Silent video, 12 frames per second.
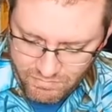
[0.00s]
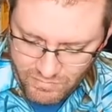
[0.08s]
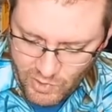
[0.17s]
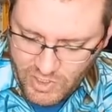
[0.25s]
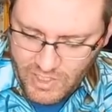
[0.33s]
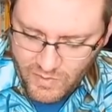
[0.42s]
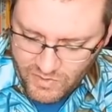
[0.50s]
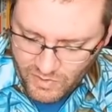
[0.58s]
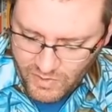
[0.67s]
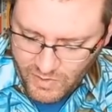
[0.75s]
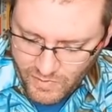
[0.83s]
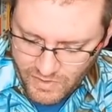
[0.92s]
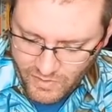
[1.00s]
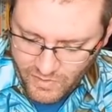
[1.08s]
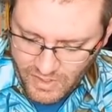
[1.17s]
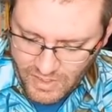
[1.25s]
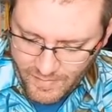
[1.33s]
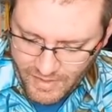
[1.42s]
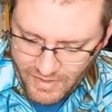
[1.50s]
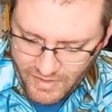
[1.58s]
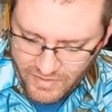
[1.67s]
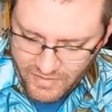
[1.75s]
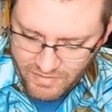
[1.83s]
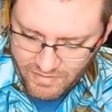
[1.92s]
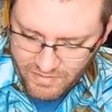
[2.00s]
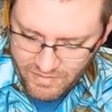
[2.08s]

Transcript: Nokia is the only one green on my list.